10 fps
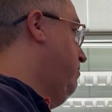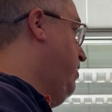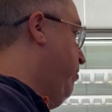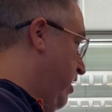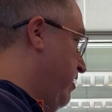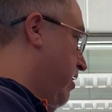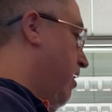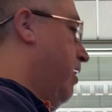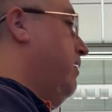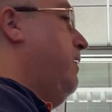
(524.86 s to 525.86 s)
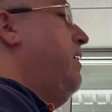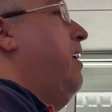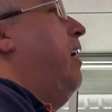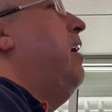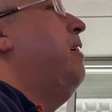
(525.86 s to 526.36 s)
you think they are.
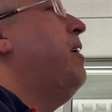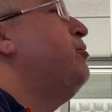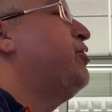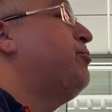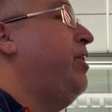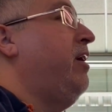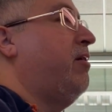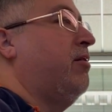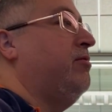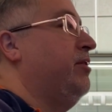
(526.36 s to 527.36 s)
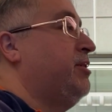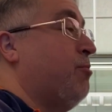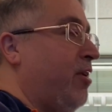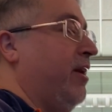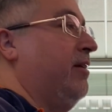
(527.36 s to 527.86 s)
I was just reading an article this
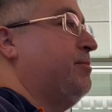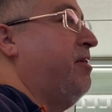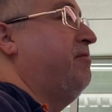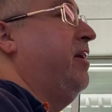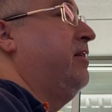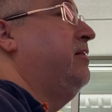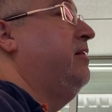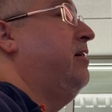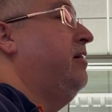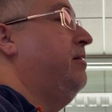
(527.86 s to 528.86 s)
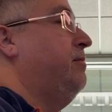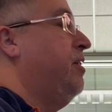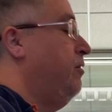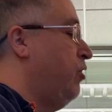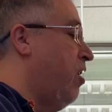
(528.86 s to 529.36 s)
morning, as a matter of fact,
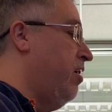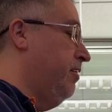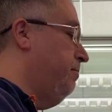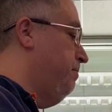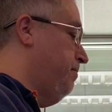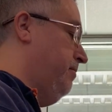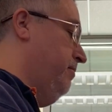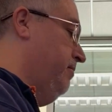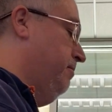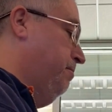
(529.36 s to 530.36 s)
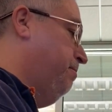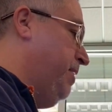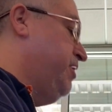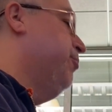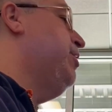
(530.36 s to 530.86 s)
a long piece of